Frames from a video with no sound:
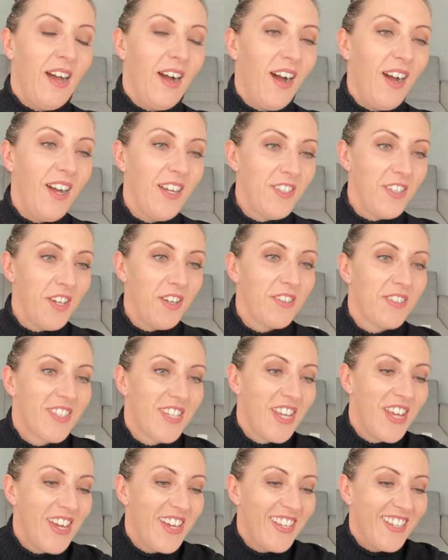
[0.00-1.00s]
I don't.
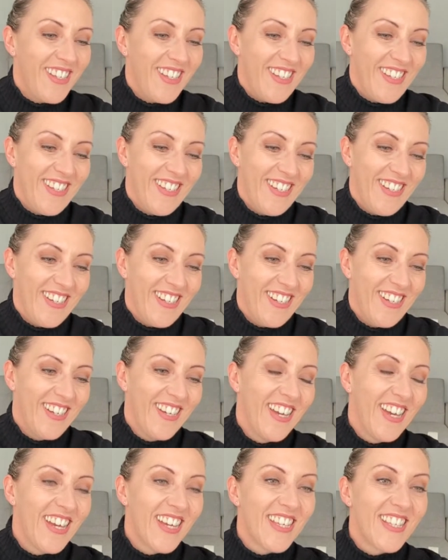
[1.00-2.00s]
See, it
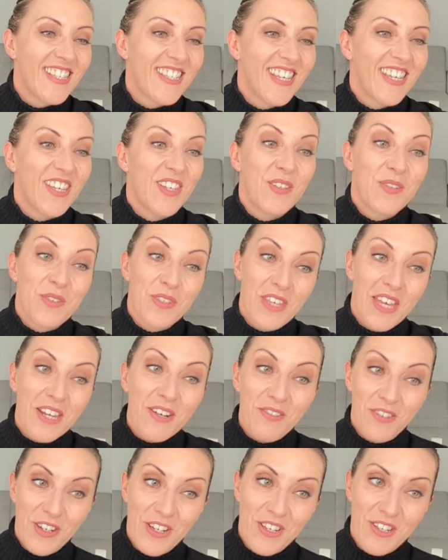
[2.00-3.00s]
was the
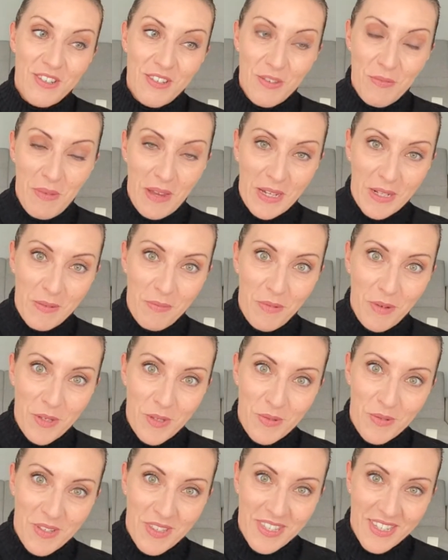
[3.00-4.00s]
anniversary of the Battle of
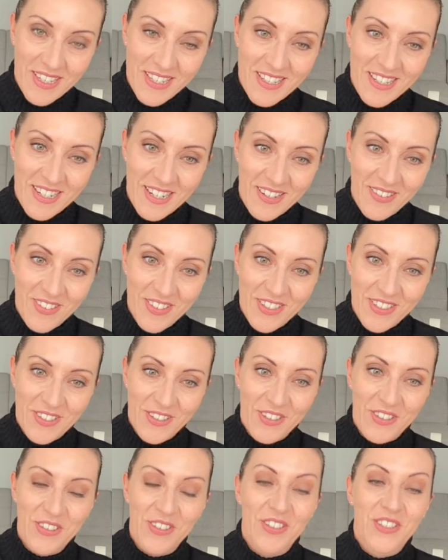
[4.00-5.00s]
Bosworth yesterday, wasn't it,
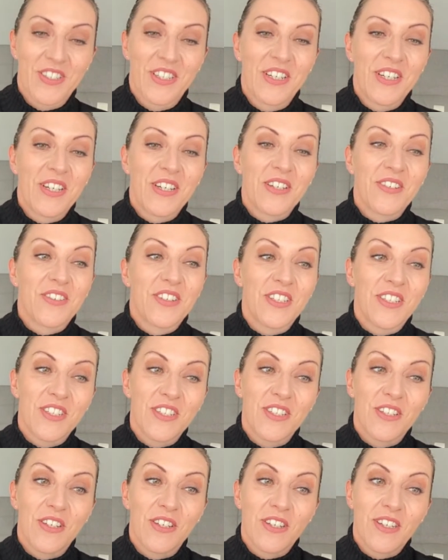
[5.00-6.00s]
of course?
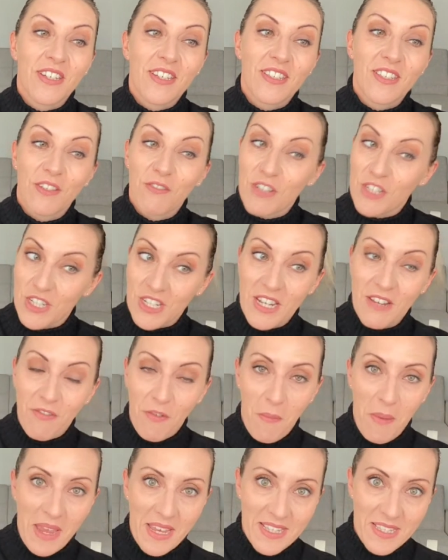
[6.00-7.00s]
Richard never
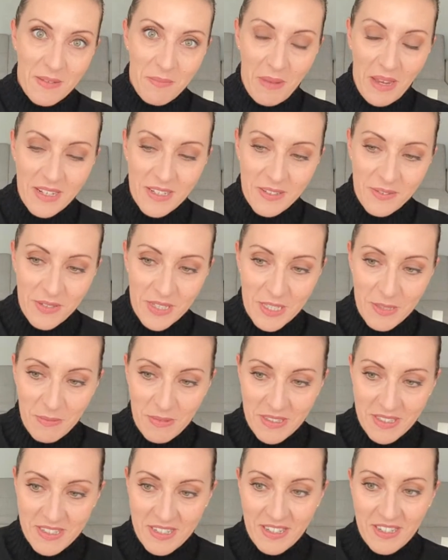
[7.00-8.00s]
makes it back to
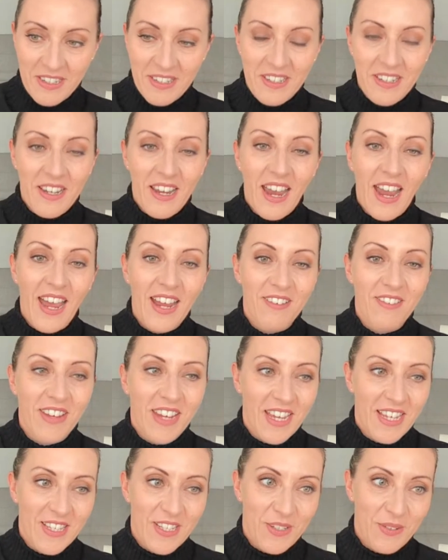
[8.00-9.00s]
Westminster. Henry
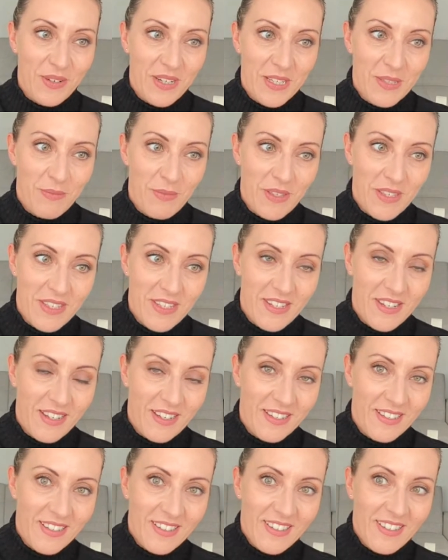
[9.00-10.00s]
gets to Westminster.